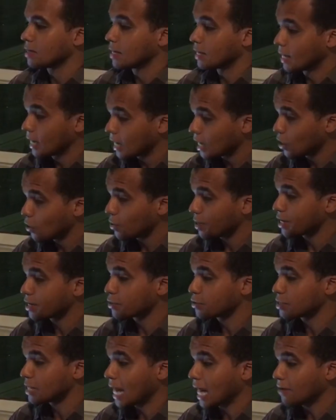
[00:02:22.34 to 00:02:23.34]
Hello and
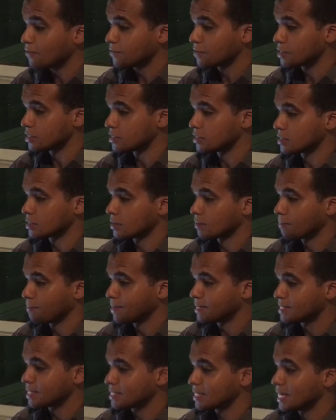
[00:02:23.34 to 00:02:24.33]
good afternoon,
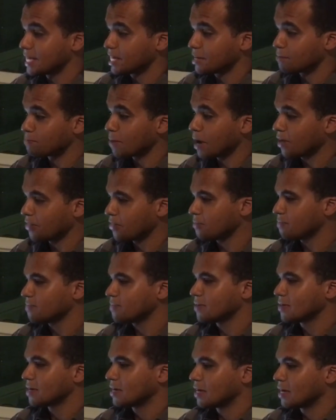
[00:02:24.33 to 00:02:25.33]
Mrs.
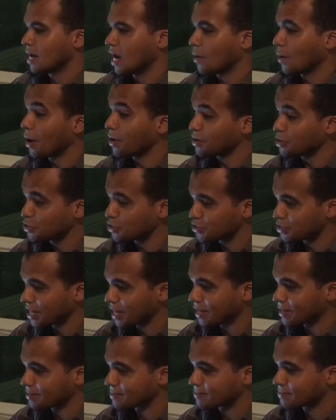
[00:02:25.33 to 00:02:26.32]
Higginbotham. How are you today?